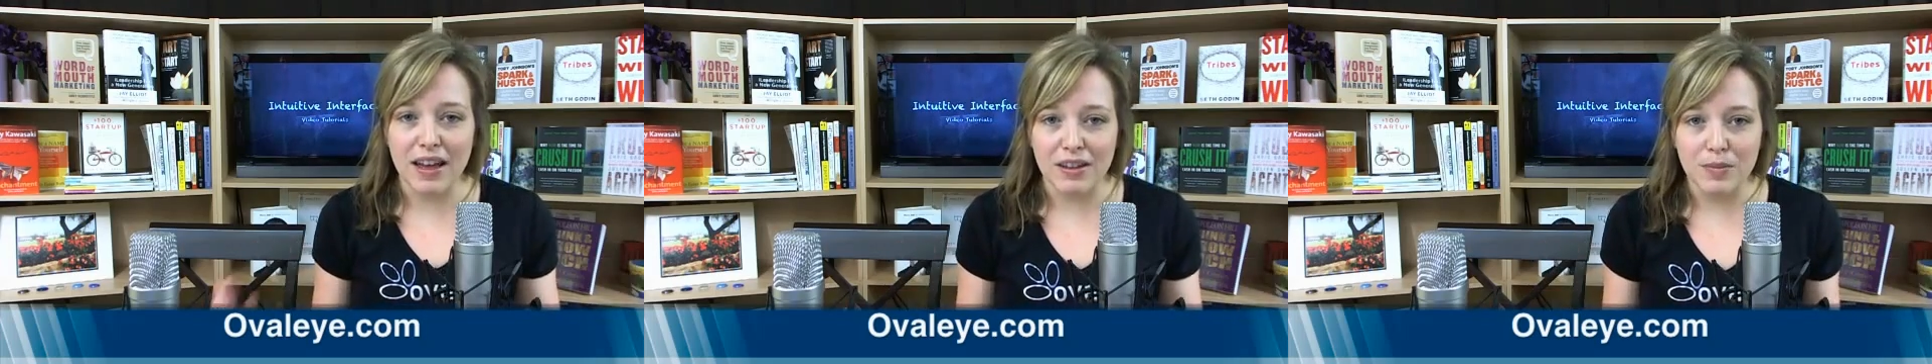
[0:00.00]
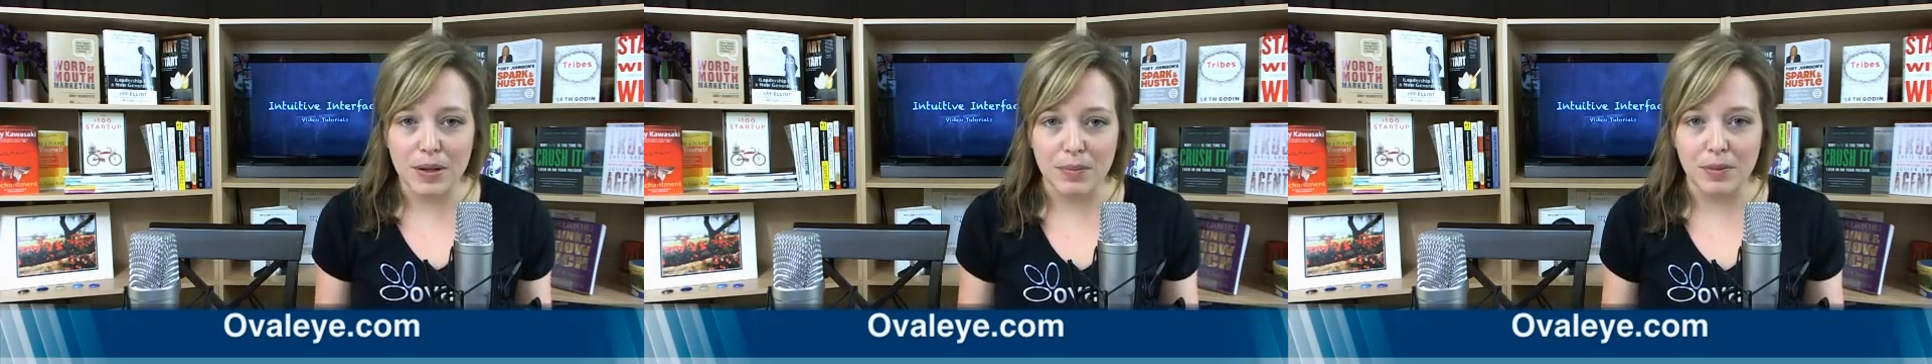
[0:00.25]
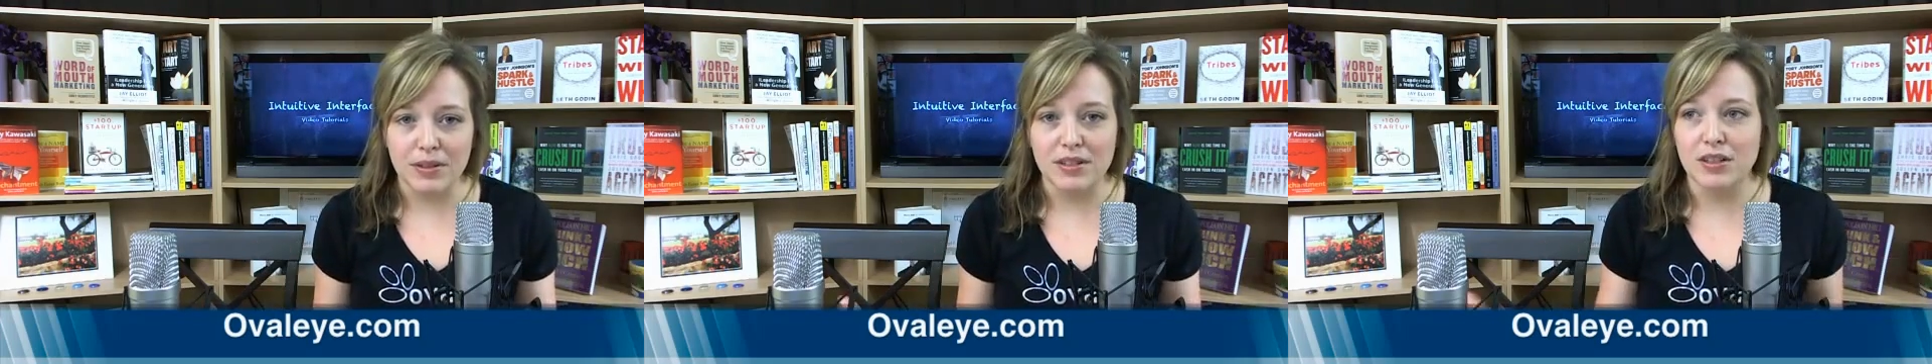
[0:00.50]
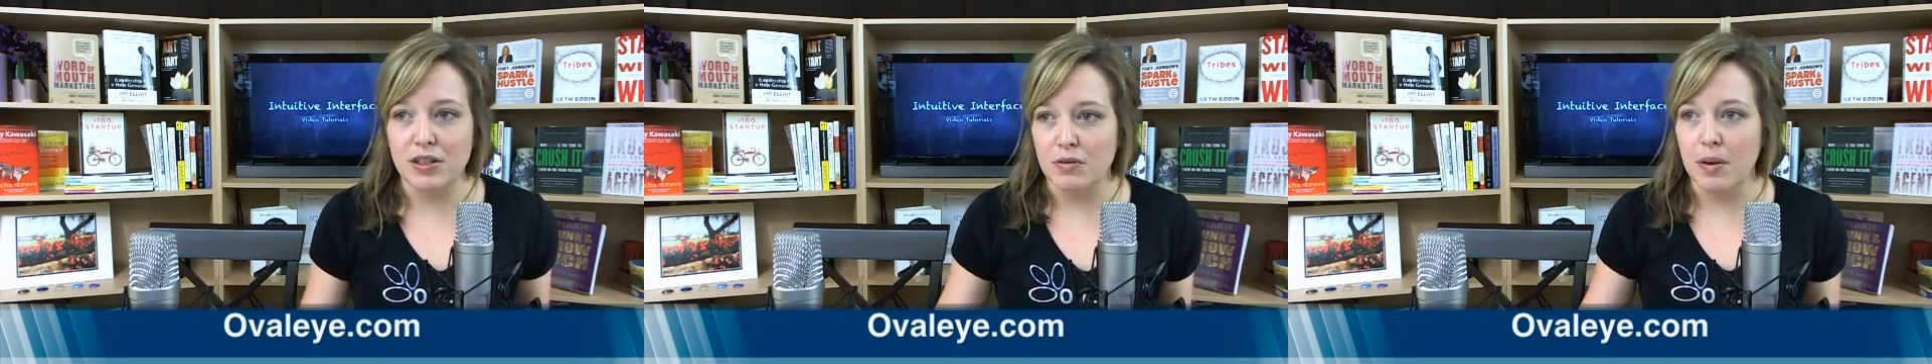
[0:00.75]
other people
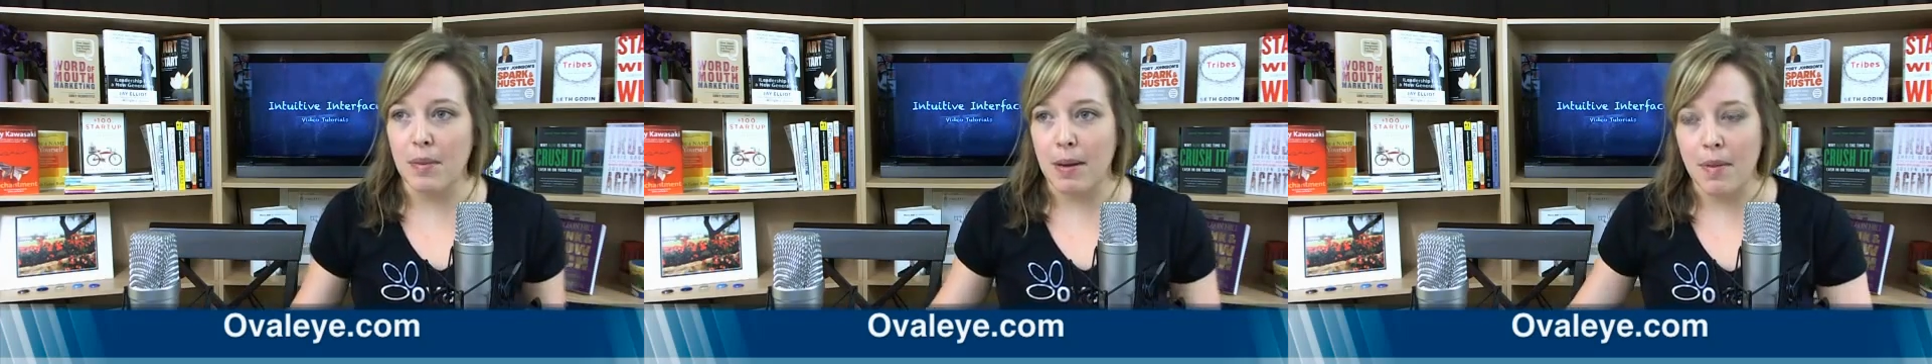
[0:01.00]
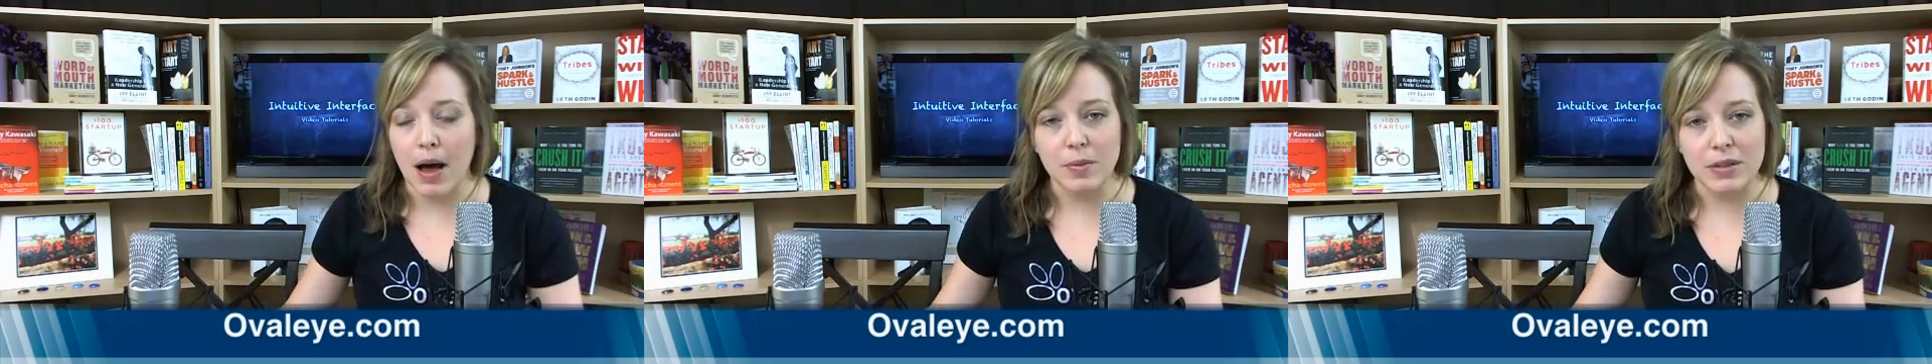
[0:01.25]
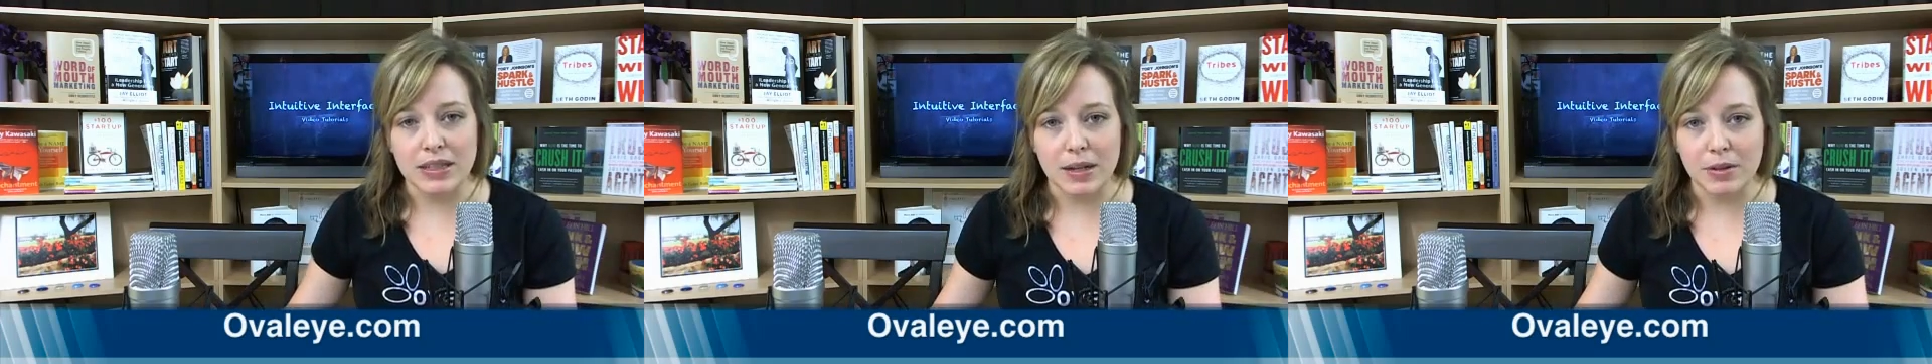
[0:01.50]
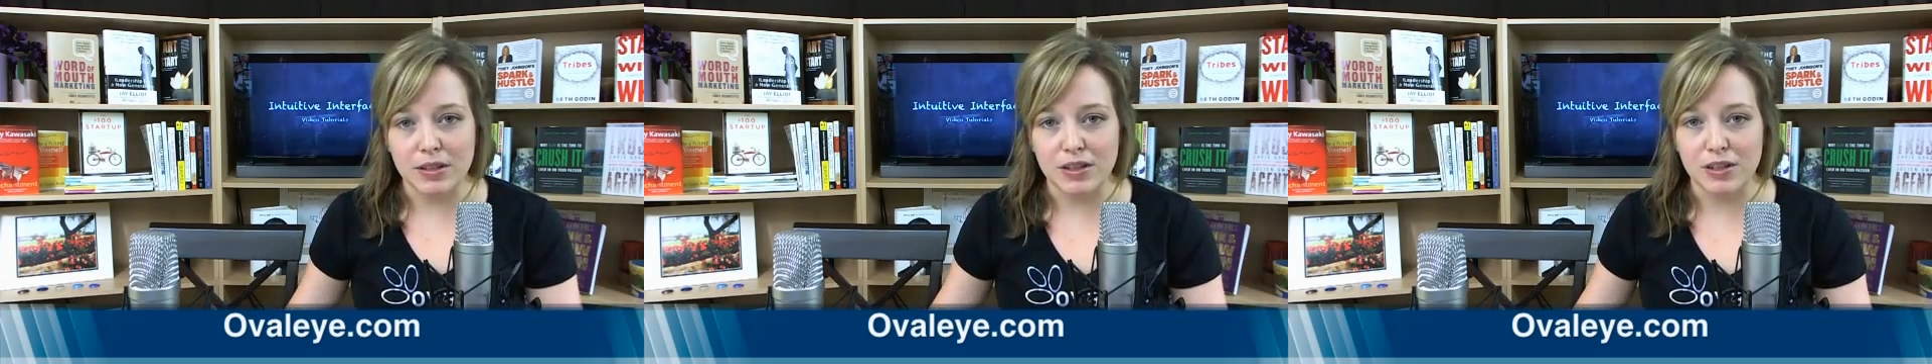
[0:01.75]
to do what my mom was
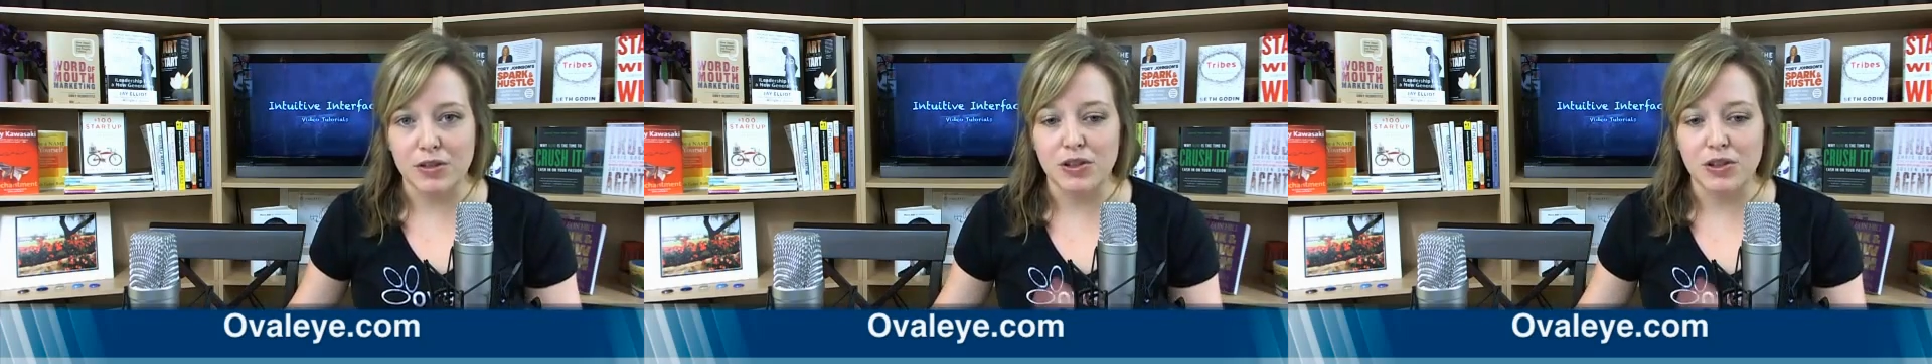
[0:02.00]
able to do.